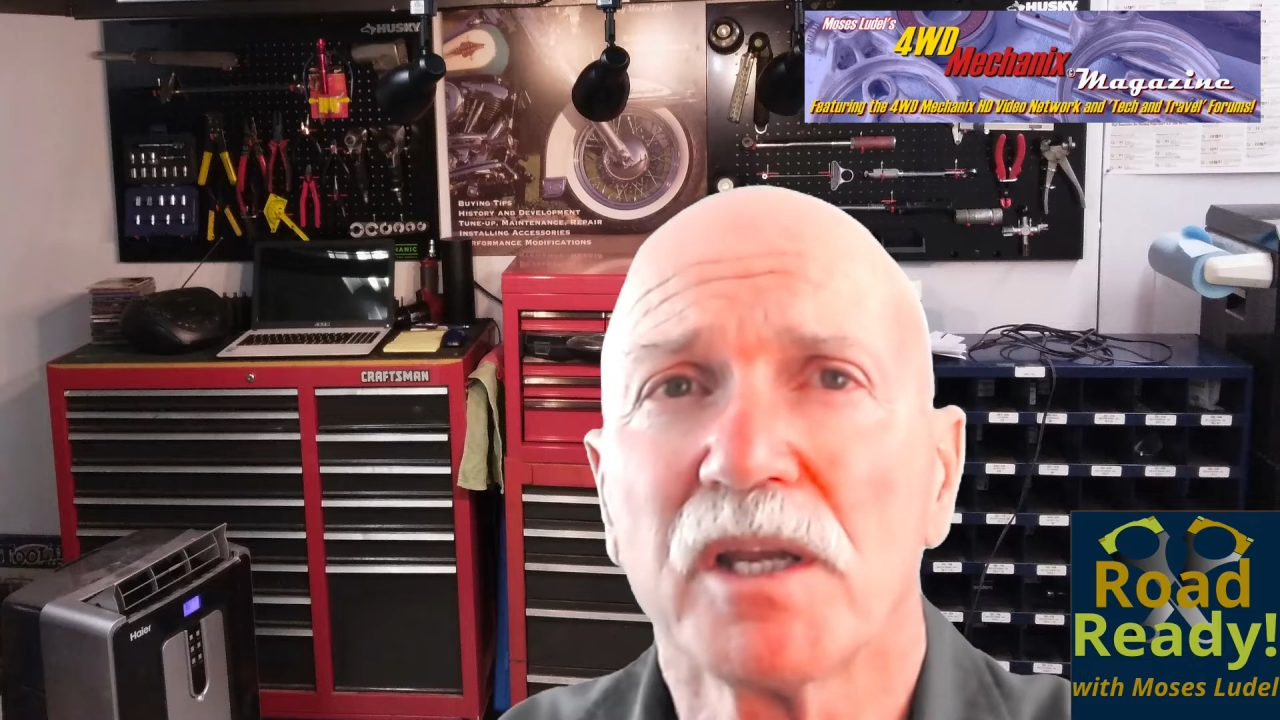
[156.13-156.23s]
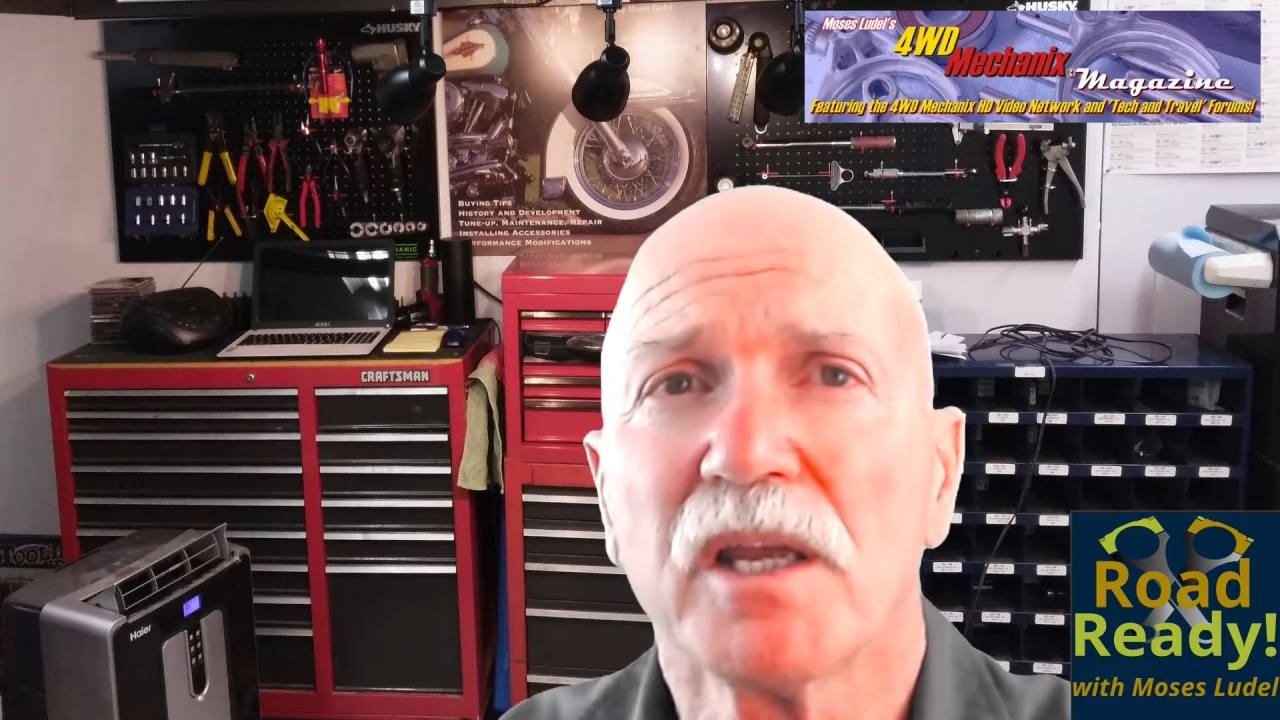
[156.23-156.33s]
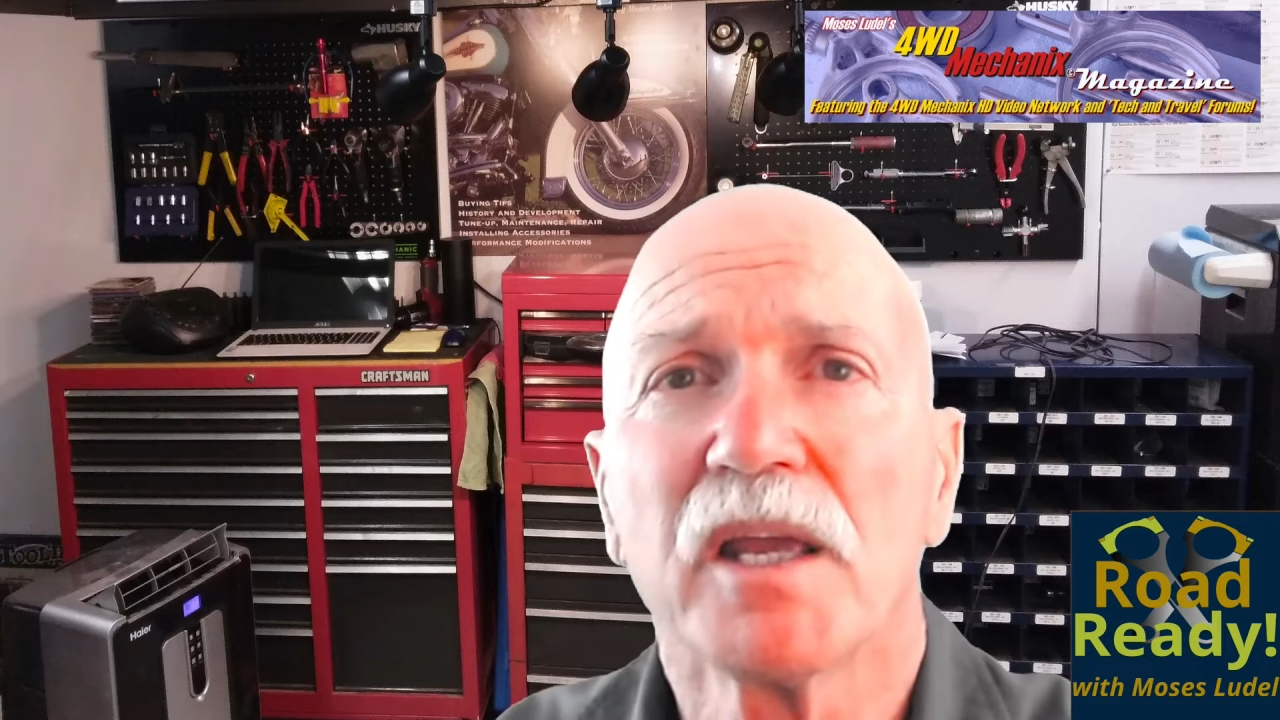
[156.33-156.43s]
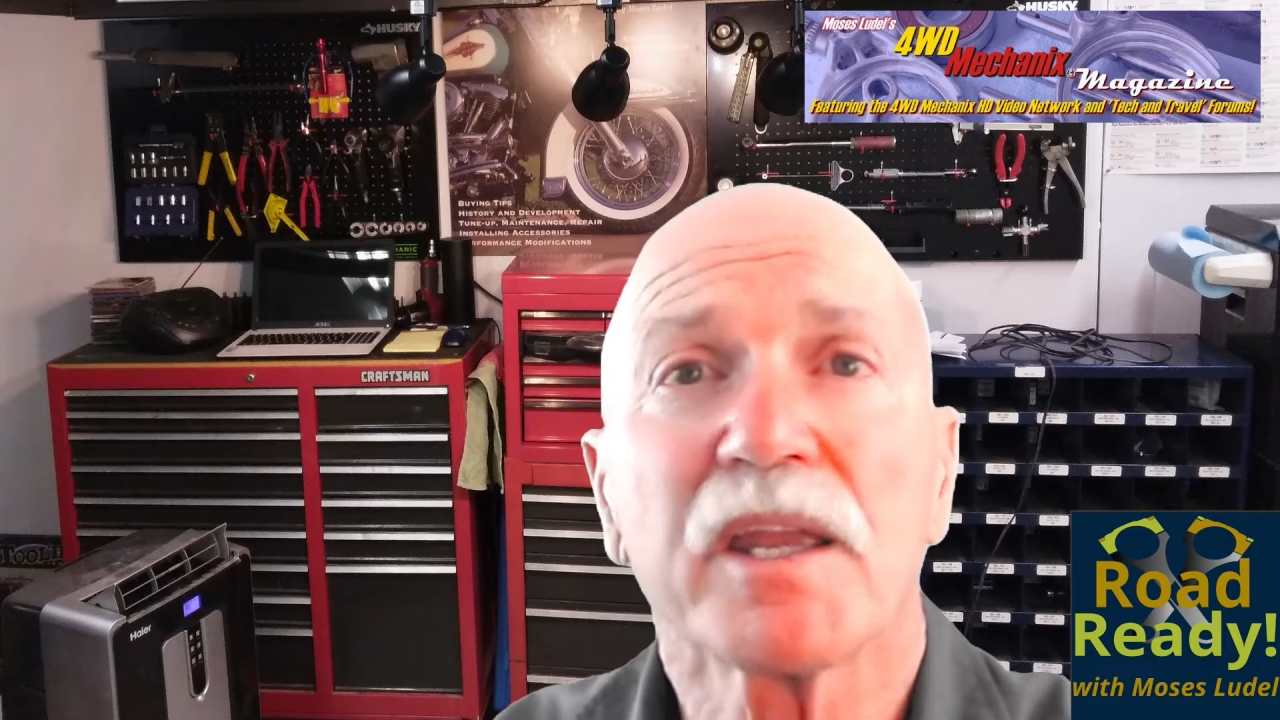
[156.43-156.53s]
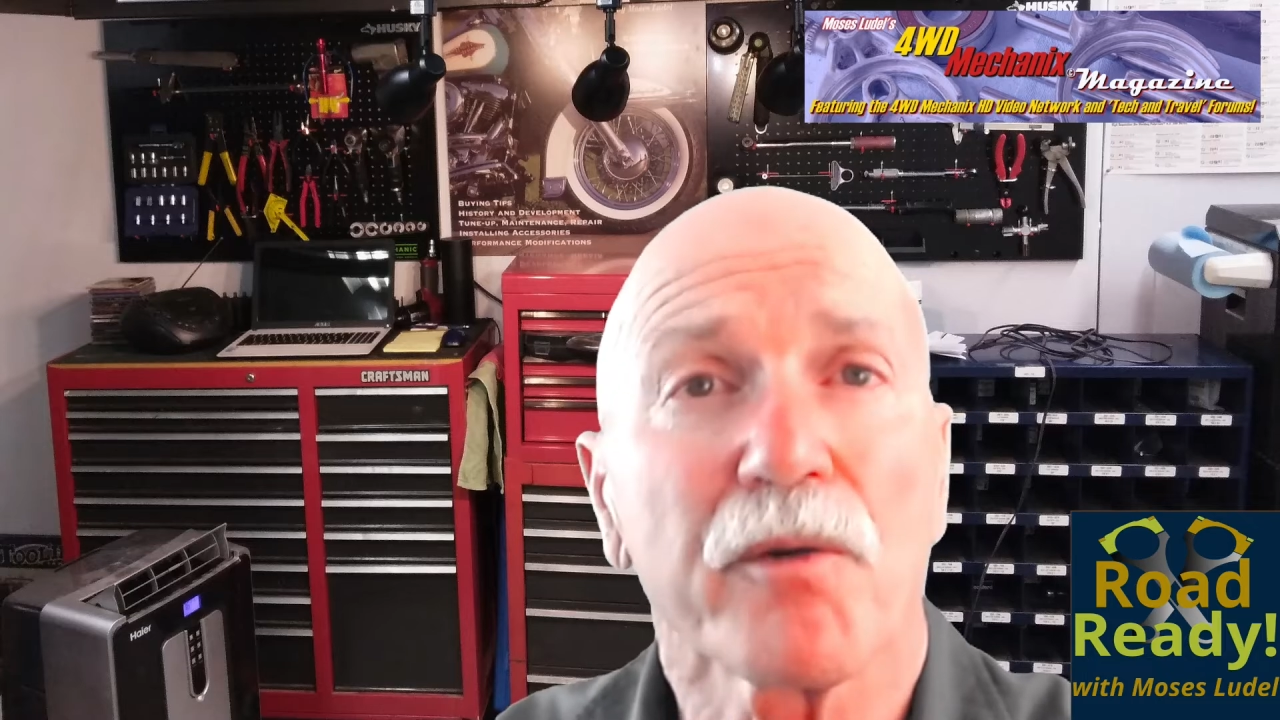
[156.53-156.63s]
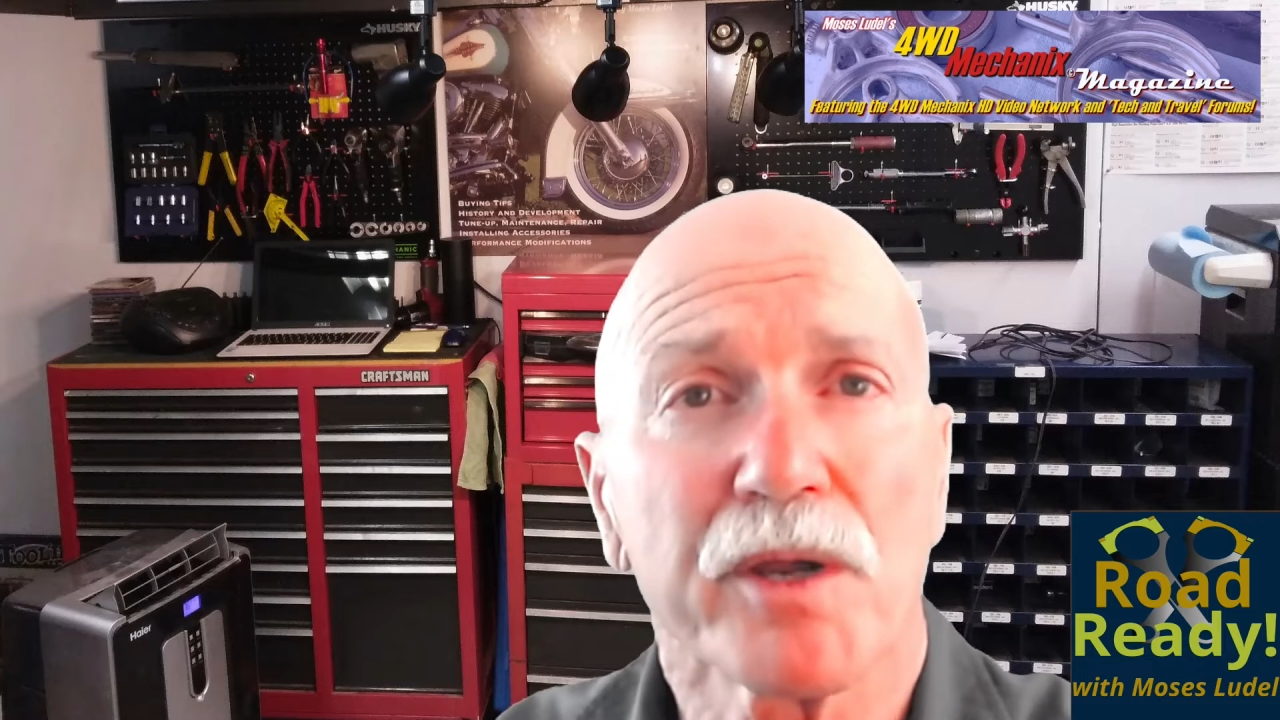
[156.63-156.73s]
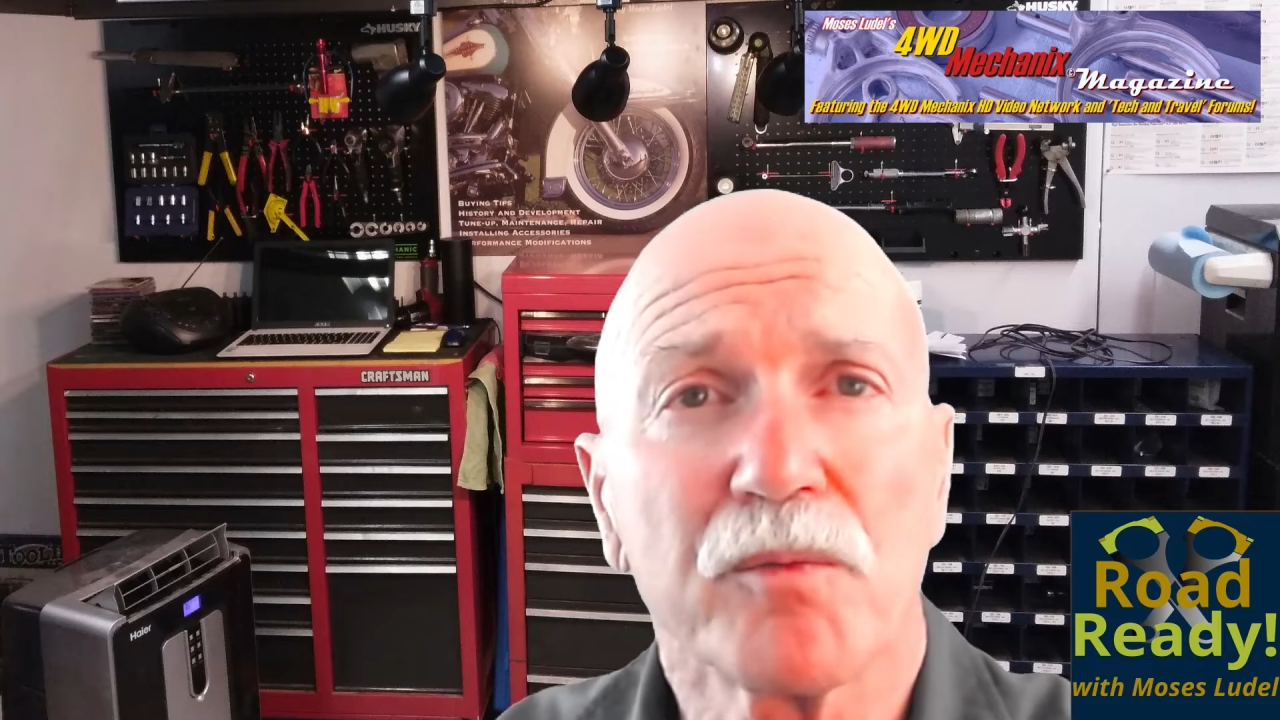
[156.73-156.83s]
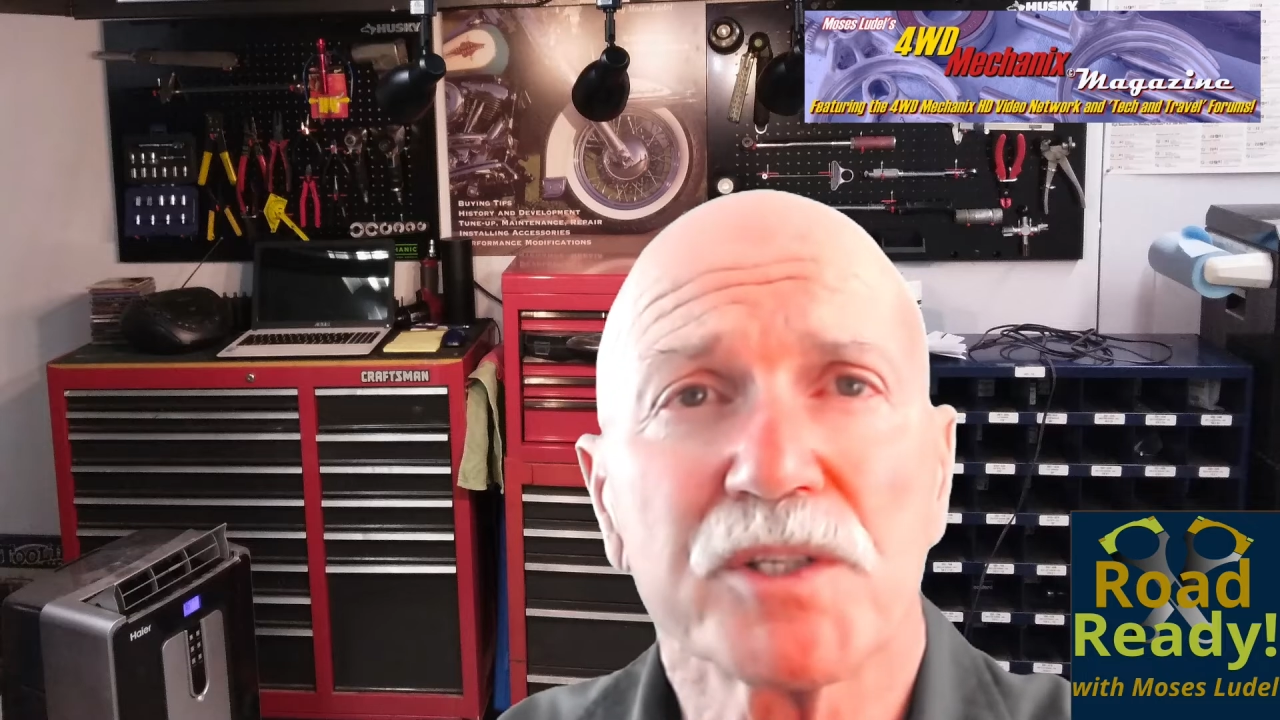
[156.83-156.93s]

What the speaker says: Carry what